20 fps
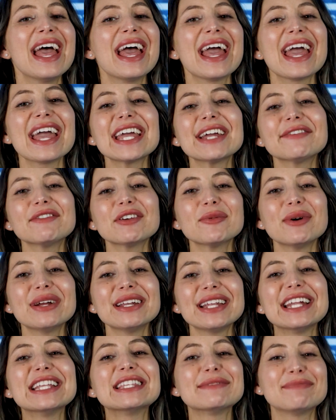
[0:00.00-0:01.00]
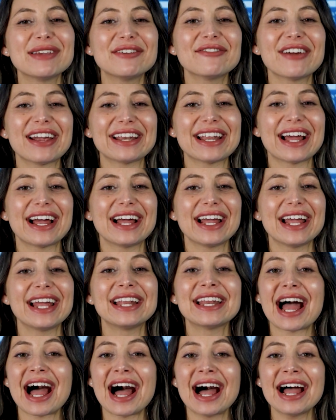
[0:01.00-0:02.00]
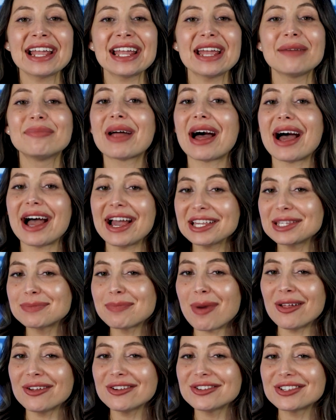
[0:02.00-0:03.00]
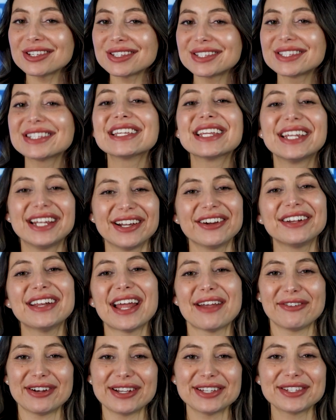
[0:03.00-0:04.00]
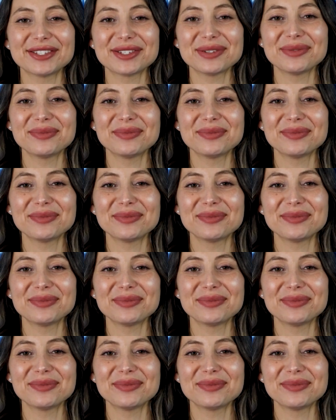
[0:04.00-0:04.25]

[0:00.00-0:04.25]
Hey everyone, it's me, Reina, and I am the icebologist here at Everest.